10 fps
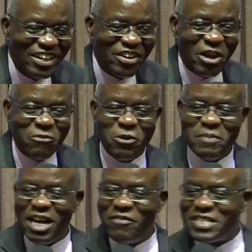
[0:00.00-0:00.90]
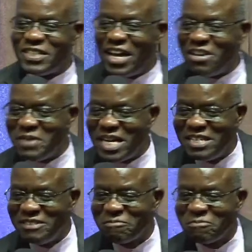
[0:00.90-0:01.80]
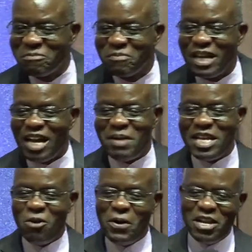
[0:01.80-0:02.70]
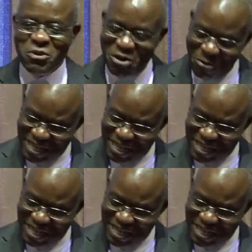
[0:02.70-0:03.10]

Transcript: If you believe it, say amen. amen. And by the way, you know we are